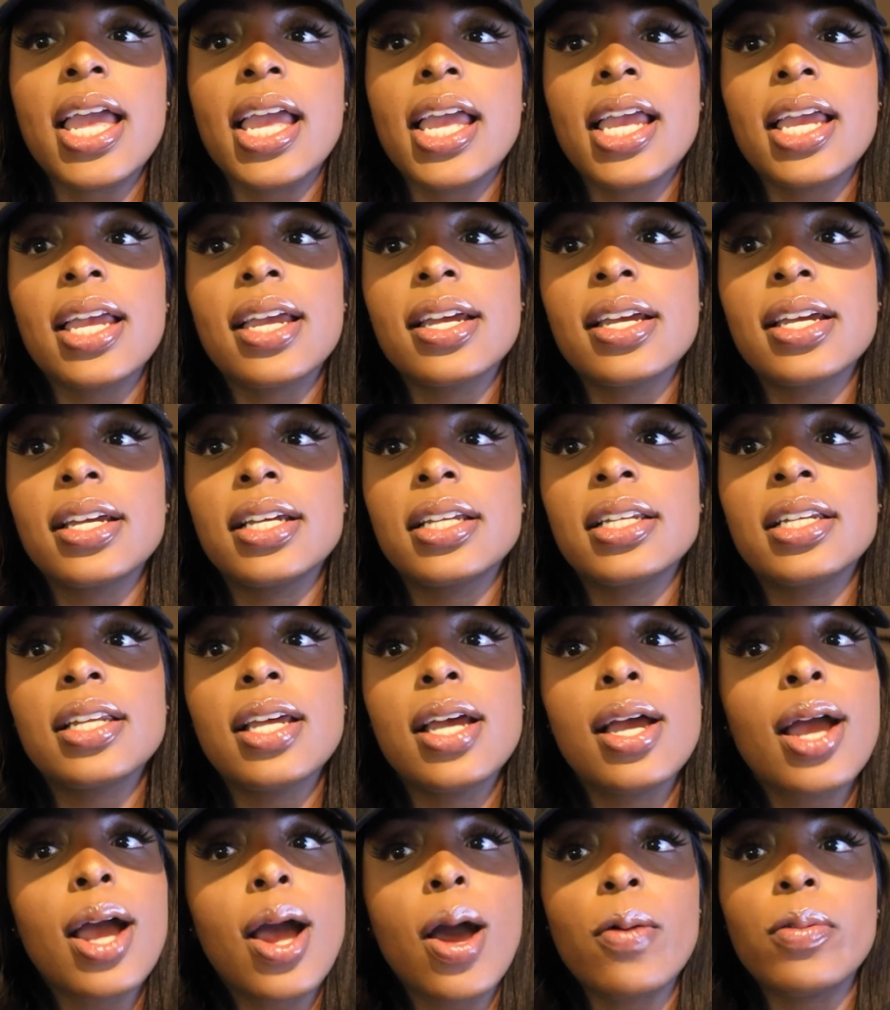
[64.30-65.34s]
And
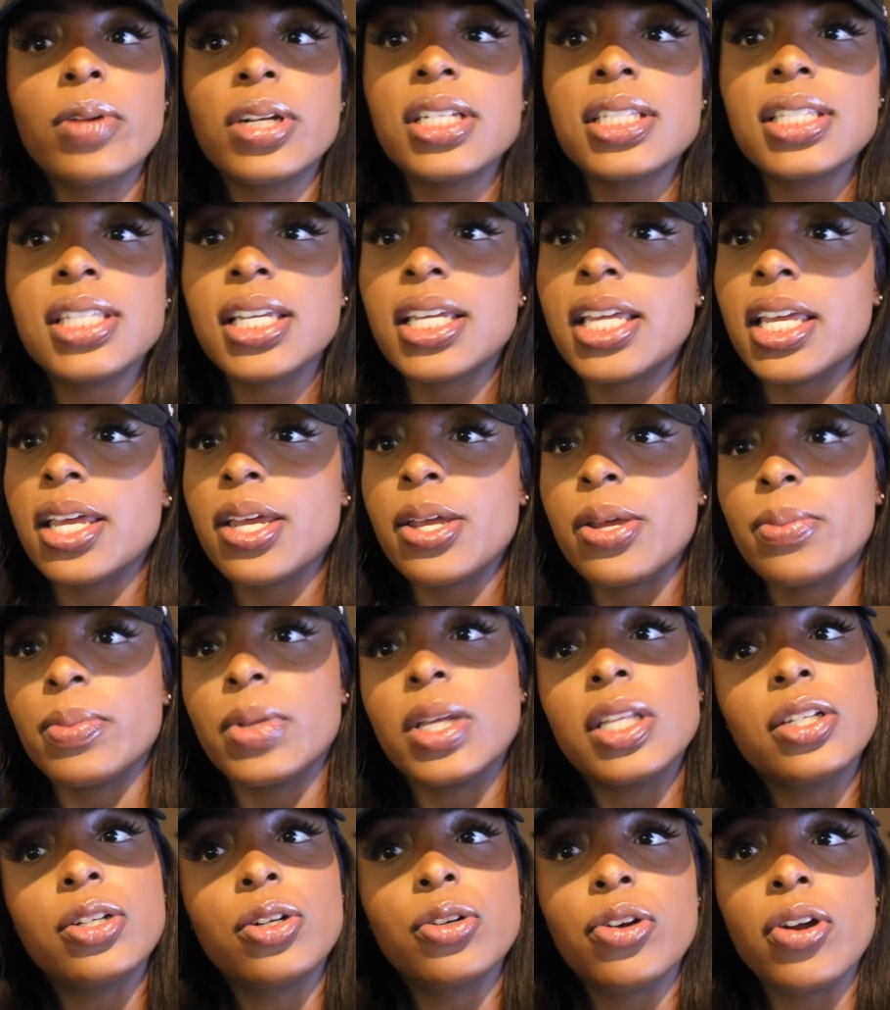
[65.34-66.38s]
I wanted to get him
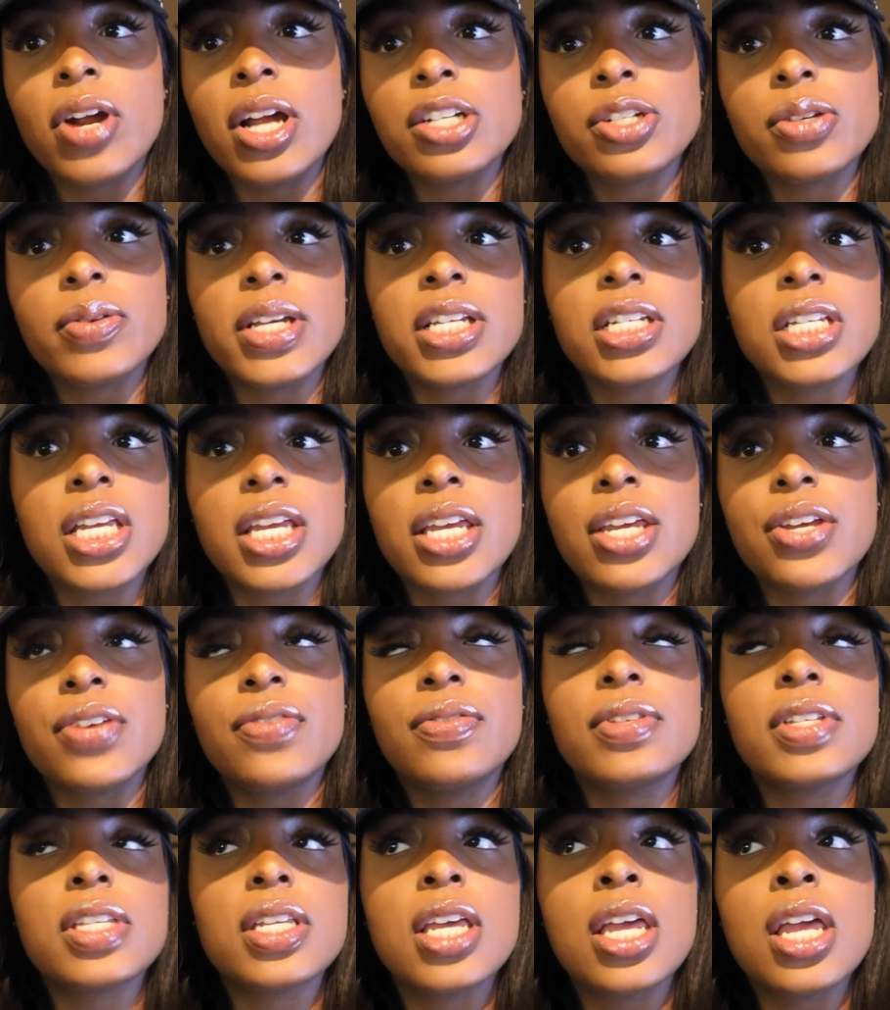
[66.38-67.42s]
a little graduation
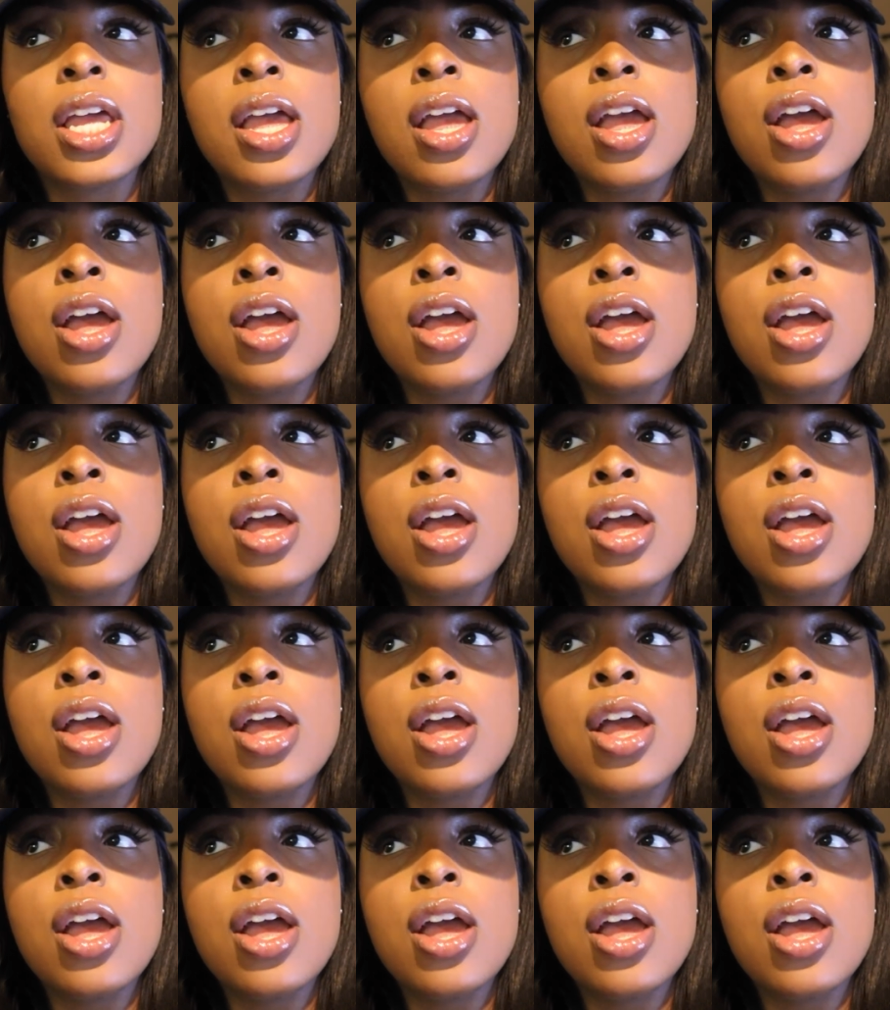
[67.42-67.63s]
gift.